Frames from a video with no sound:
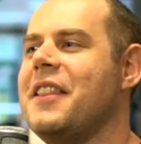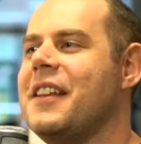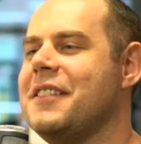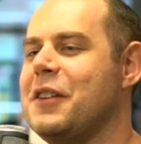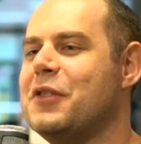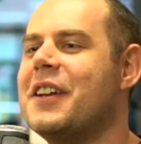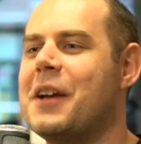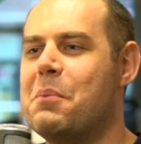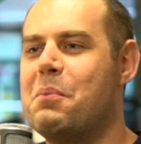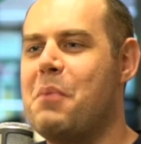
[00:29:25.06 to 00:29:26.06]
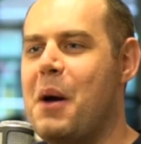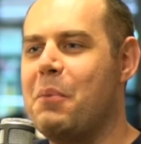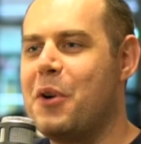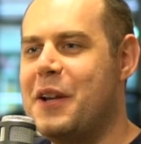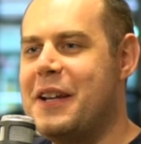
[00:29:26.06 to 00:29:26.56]
there's like a
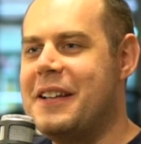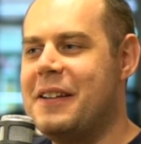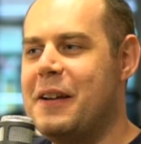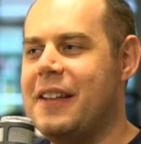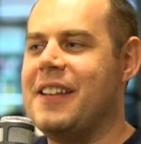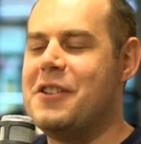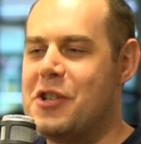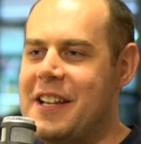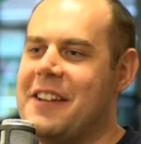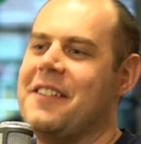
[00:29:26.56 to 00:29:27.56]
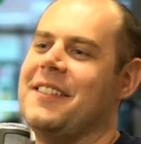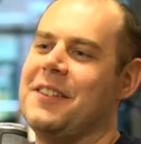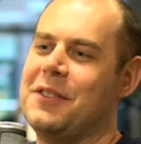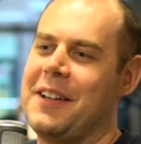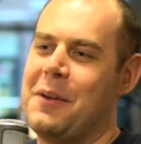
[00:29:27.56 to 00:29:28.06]
pretty, as engineers,
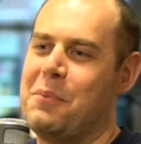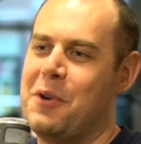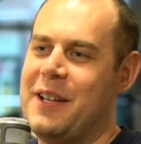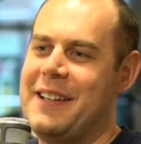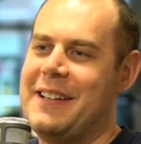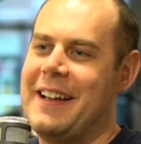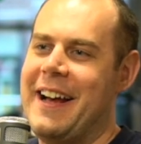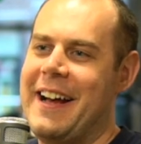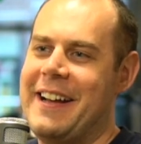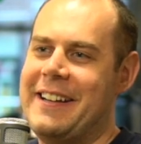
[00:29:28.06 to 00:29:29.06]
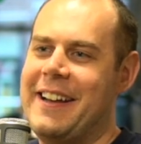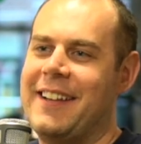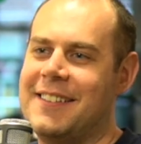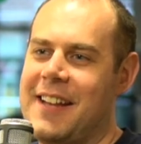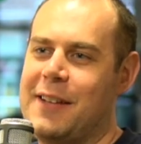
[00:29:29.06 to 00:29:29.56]
there's like a pretty
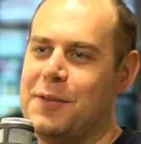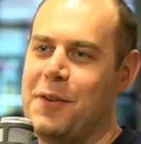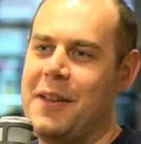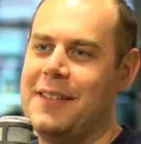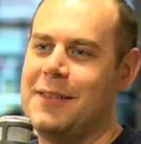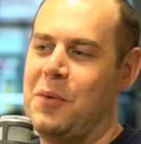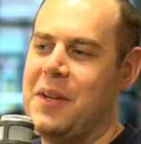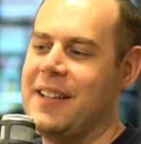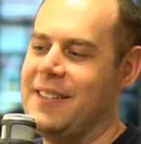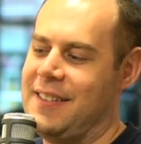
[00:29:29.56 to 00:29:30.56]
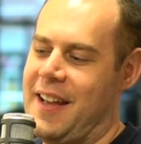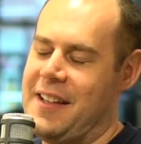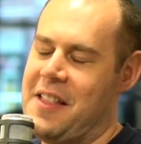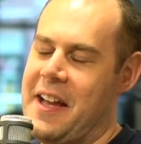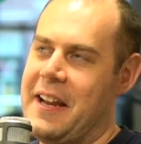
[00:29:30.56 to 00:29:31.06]
nice test for this. So we can
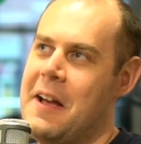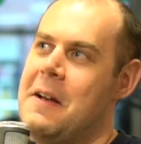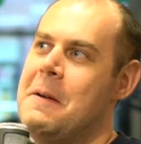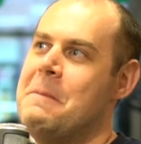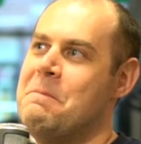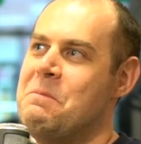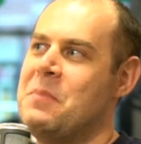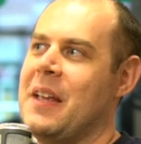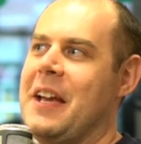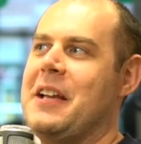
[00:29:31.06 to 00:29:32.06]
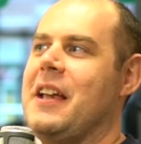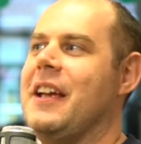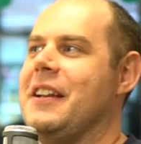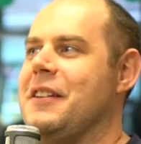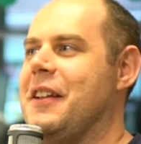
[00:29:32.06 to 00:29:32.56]
say like,
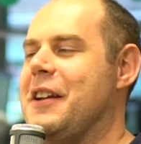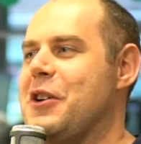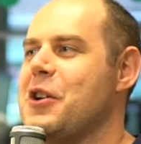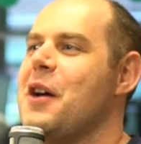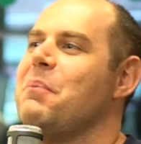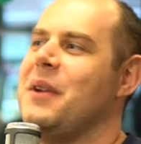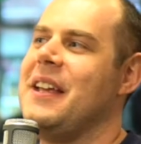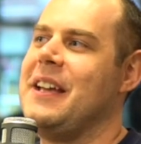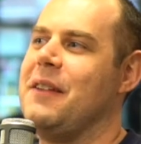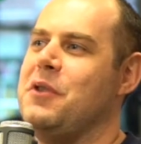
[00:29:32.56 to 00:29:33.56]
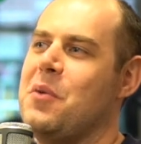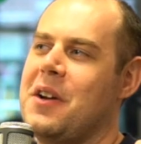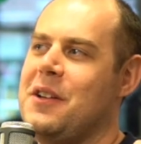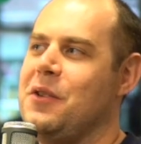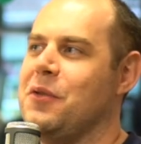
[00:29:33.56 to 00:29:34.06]
at your company, if you
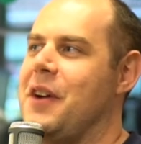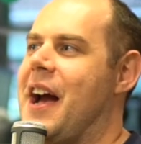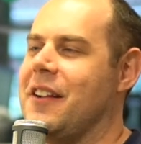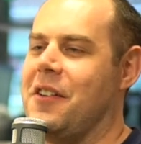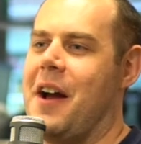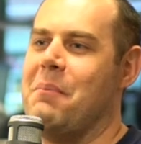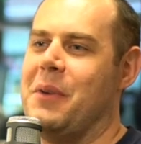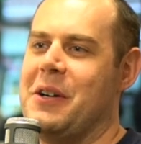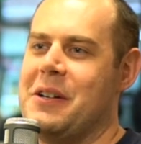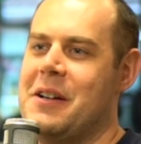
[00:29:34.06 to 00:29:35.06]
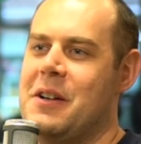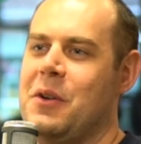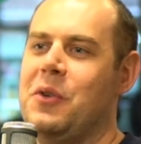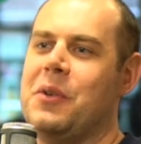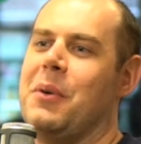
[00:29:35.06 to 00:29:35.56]
want to use React or Ember,
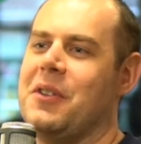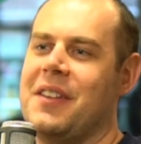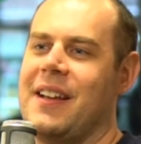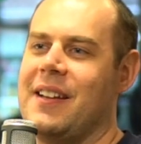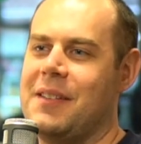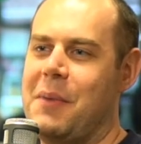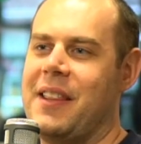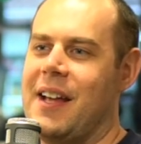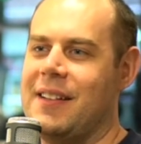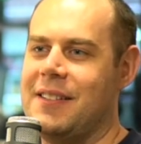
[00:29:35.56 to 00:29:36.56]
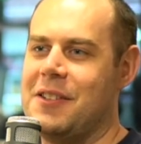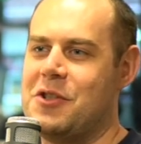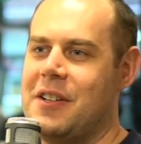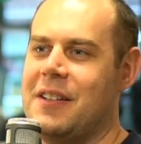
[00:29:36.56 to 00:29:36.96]
who's the person that gets to make that decision?